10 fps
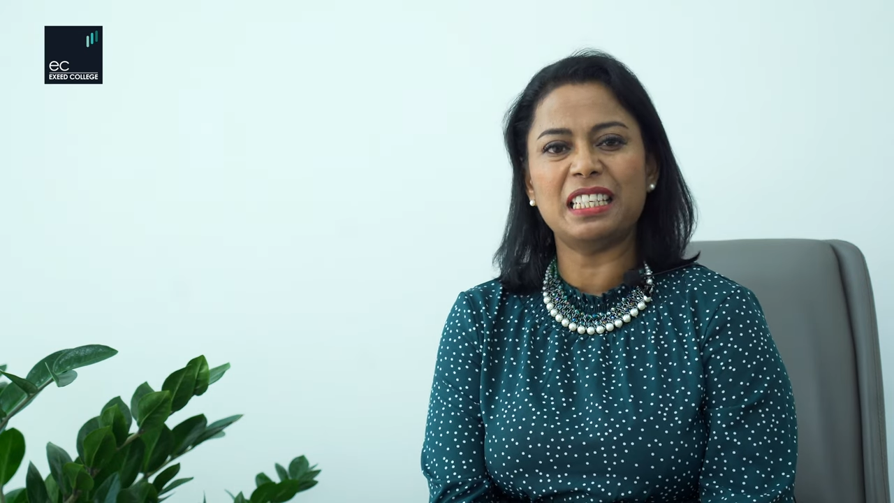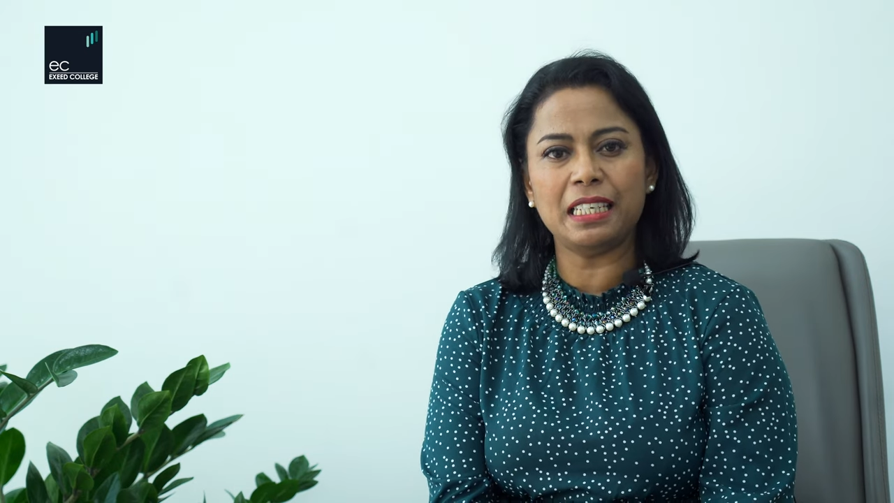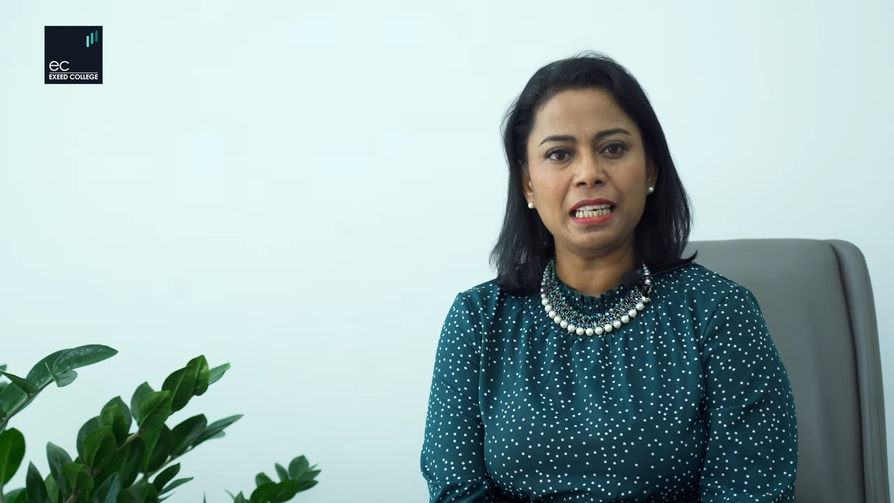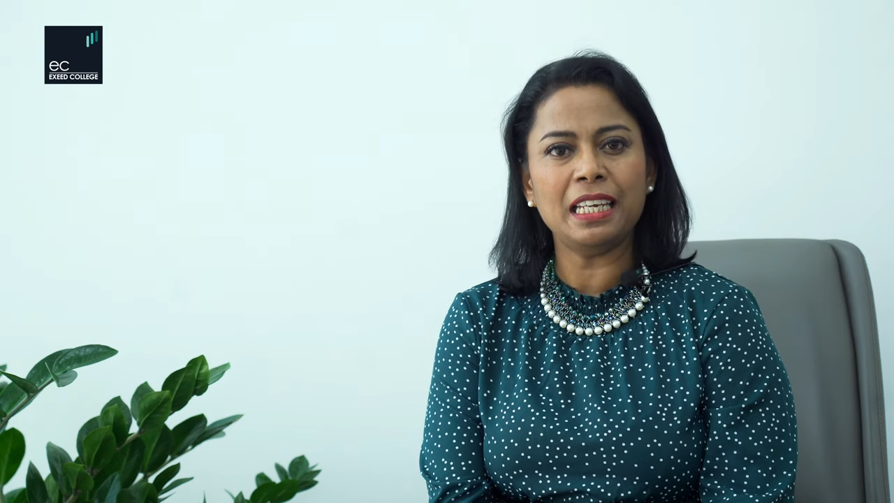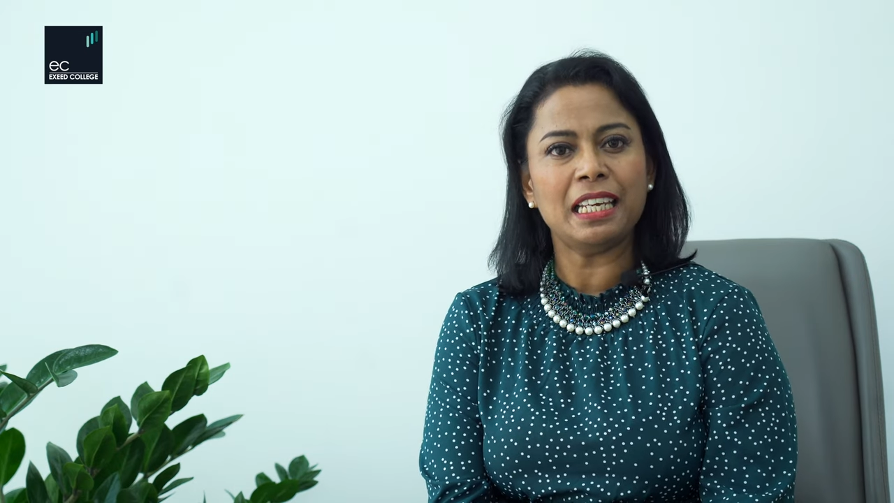
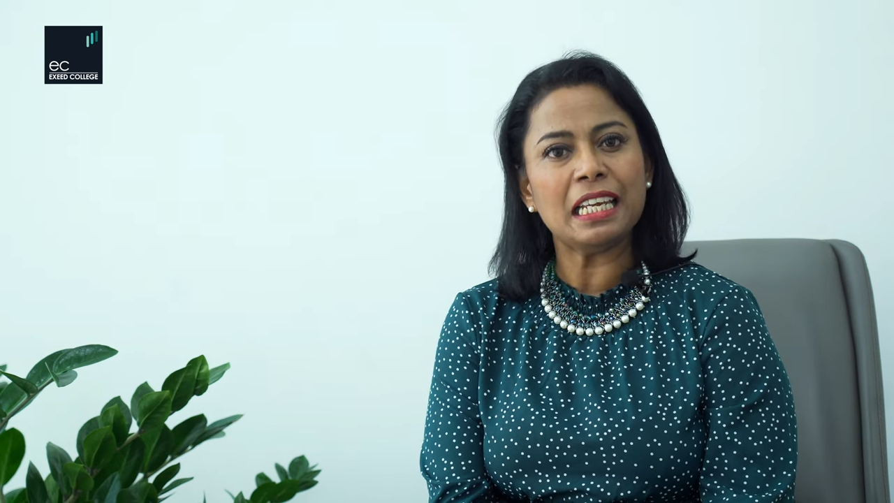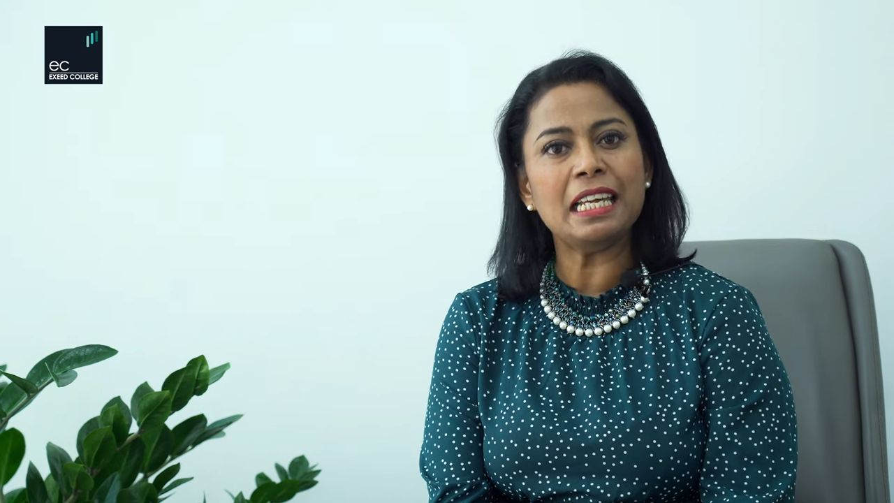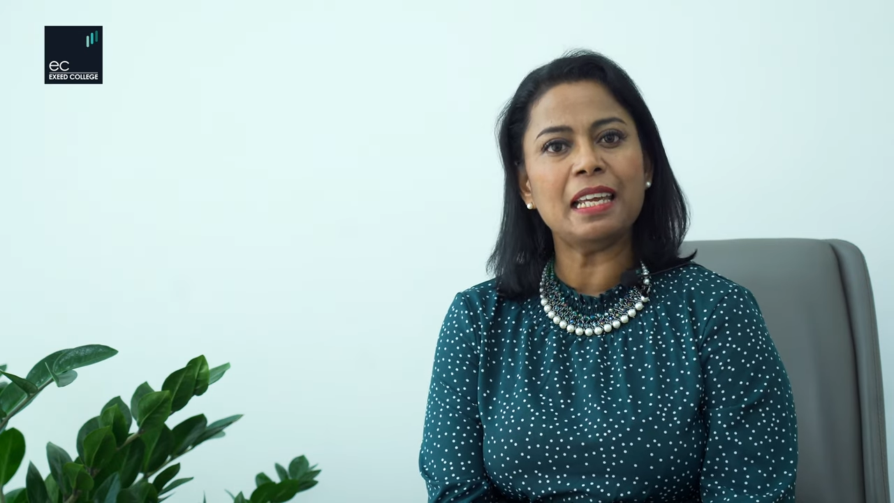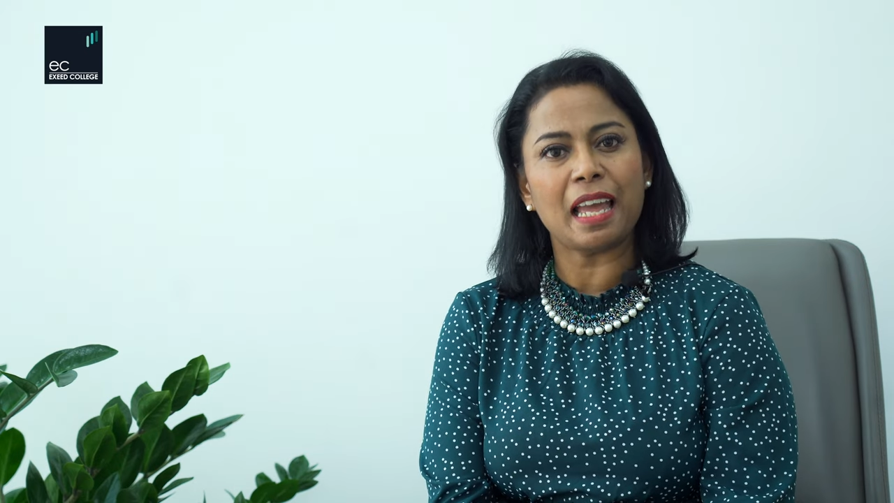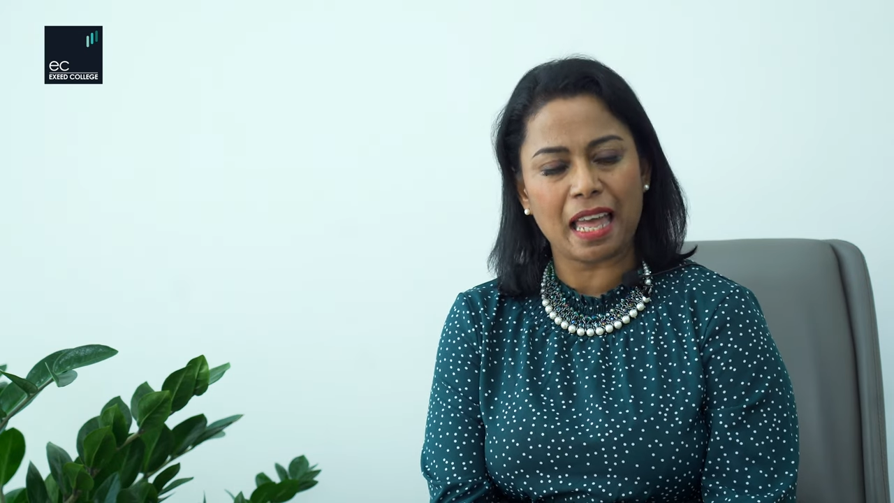
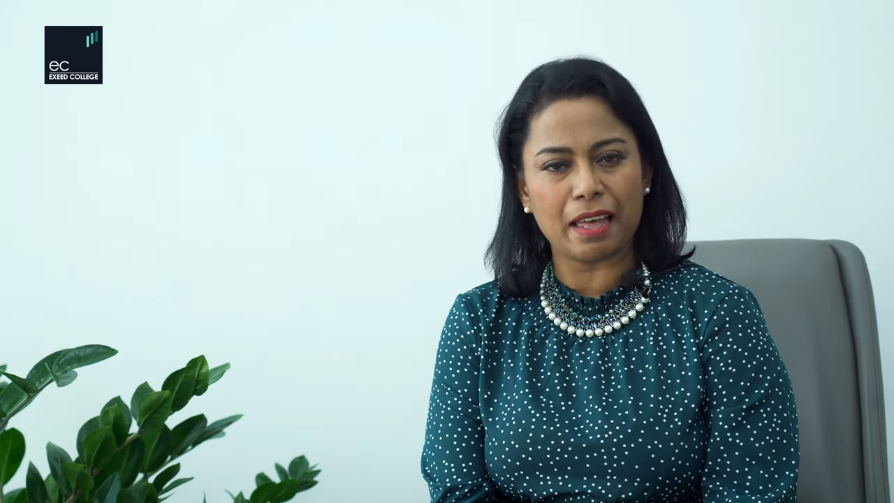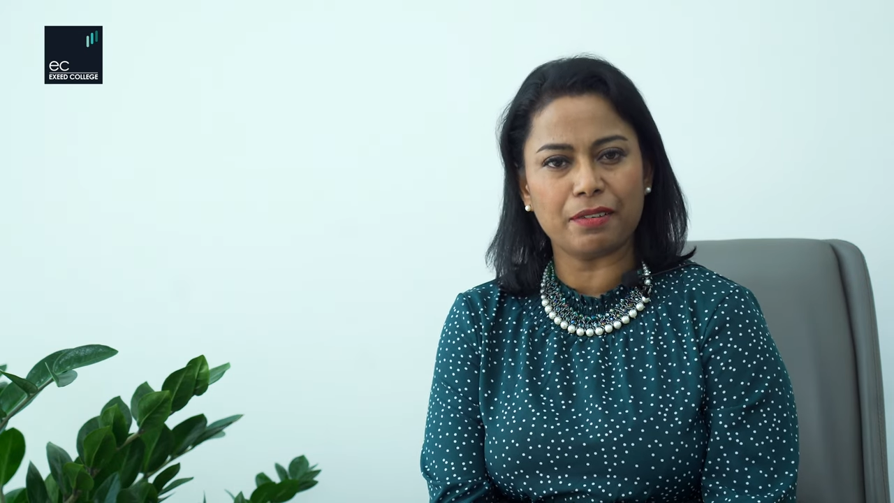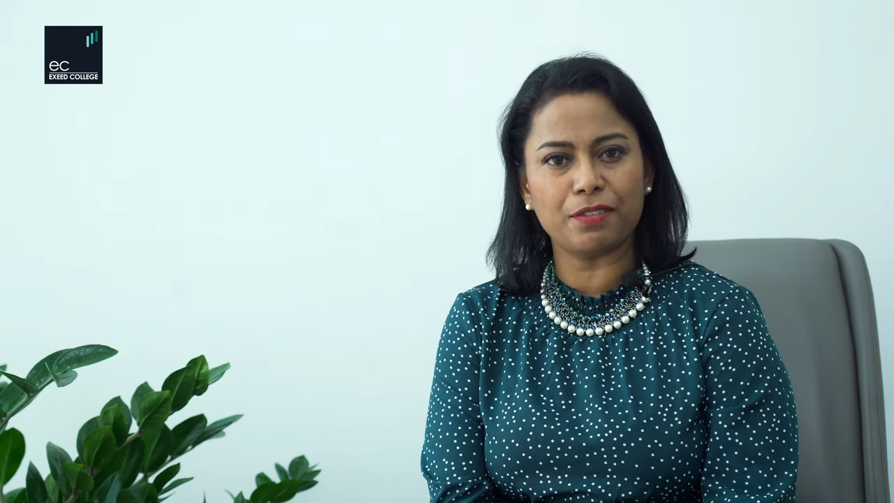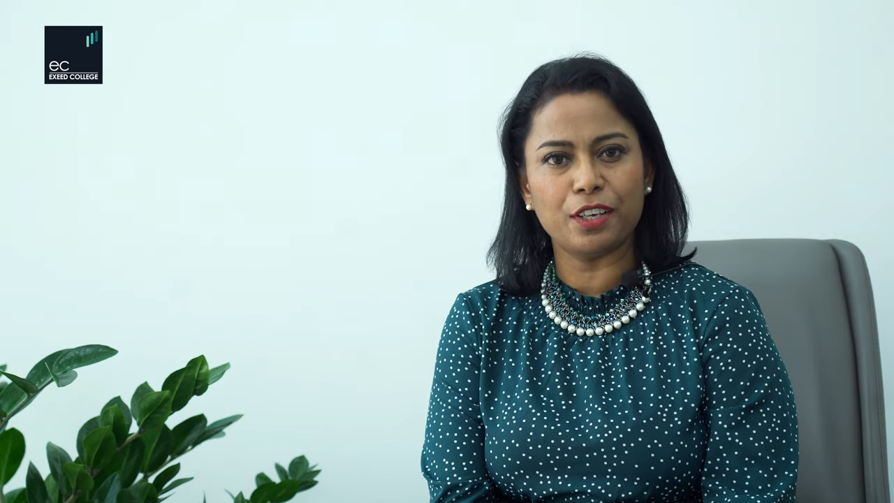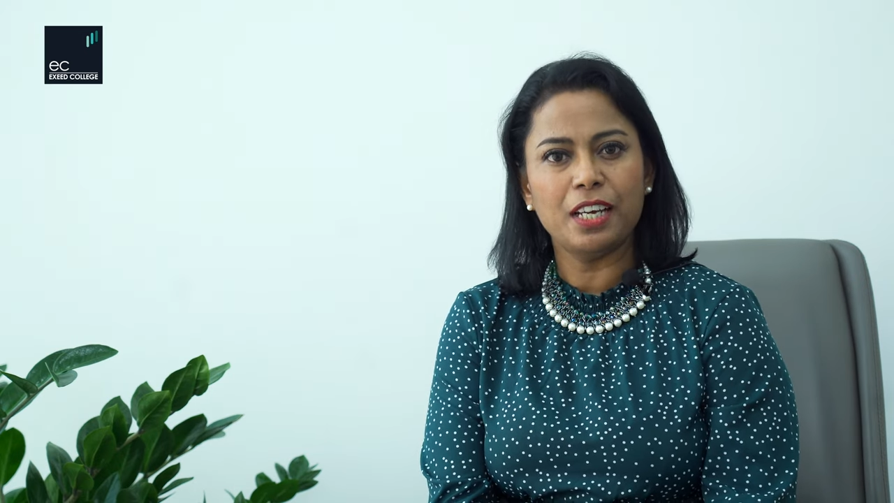TEF,